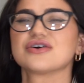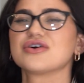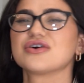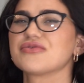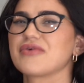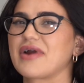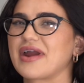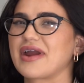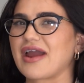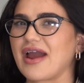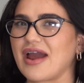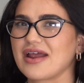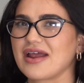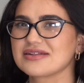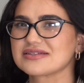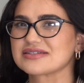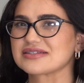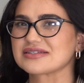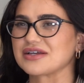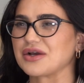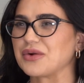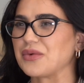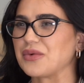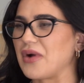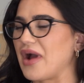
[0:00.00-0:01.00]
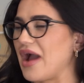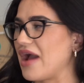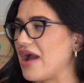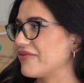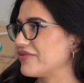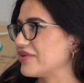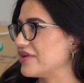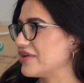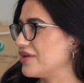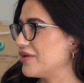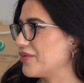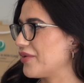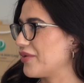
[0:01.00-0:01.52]
no right answer.
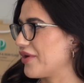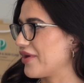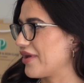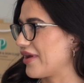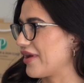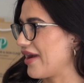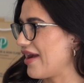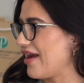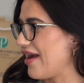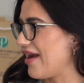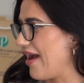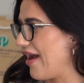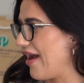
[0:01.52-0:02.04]
Whatever you want to get.